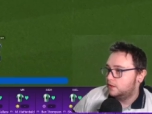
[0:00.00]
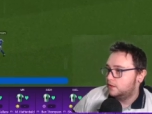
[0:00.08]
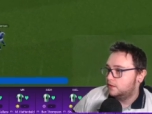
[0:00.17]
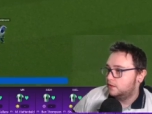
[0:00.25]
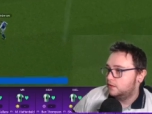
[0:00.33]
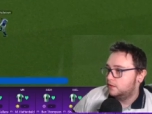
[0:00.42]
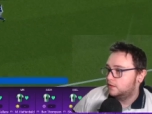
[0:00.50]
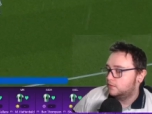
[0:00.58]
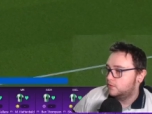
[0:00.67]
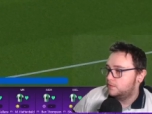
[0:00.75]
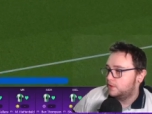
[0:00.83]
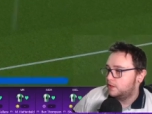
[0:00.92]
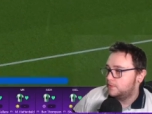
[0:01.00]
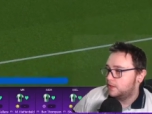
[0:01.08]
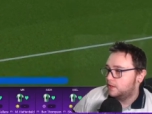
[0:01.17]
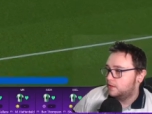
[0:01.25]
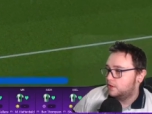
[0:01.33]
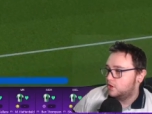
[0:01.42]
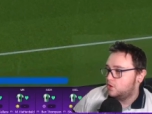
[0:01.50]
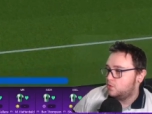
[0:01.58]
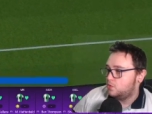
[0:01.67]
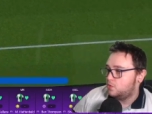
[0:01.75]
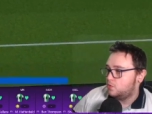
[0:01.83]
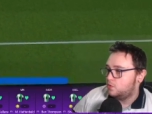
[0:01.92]
Uh, replay behind the
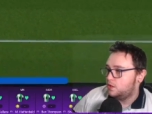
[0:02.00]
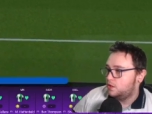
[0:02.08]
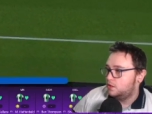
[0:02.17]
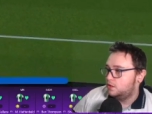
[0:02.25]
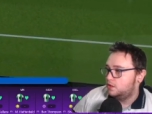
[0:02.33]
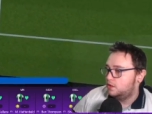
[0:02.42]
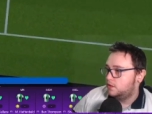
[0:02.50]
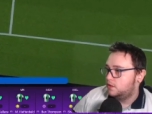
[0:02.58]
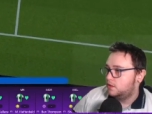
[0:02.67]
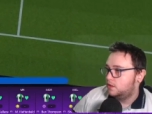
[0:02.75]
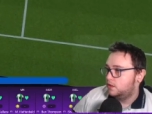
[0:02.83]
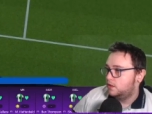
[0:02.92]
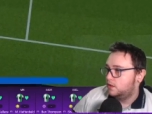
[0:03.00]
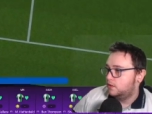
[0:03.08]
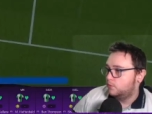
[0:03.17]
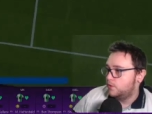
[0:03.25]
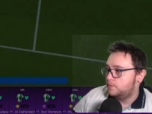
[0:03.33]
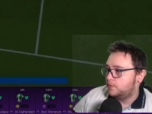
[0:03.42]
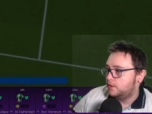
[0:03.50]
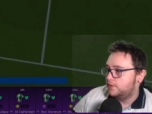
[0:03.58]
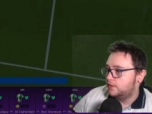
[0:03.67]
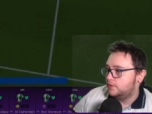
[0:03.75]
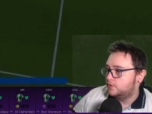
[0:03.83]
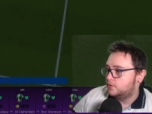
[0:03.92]
goal. Uh, replay
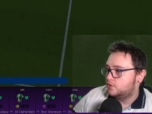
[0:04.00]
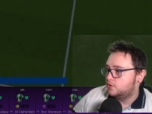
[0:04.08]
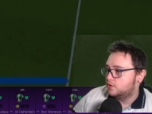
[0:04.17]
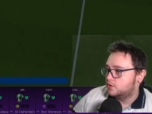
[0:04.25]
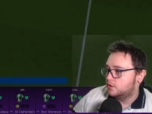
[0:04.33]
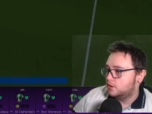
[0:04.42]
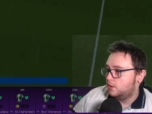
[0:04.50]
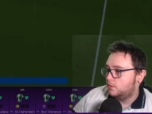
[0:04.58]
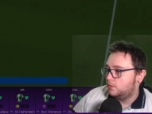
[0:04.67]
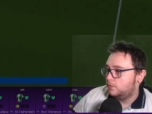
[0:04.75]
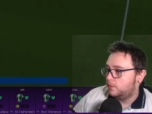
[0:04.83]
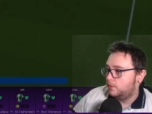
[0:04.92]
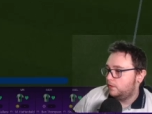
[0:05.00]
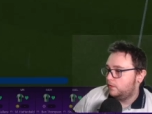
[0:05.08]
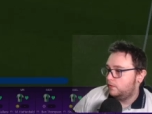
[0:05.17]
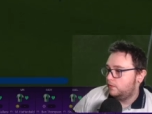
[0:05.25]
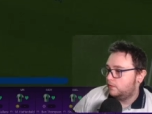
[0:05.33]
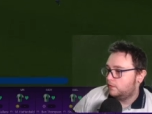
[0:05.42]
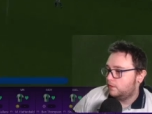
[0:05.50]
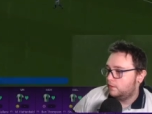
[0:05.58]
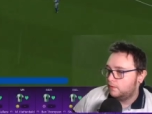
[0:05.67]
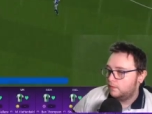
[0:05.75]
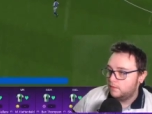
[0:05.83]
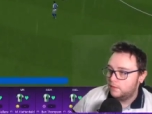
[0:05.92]
events, just the goals, please.
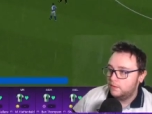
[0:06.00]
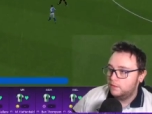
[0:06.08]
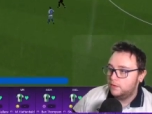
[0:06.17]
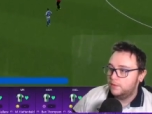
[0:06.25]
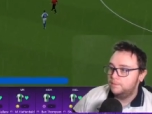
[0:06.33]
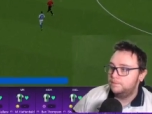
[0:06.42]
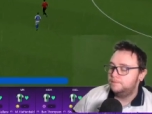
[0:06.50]
All right.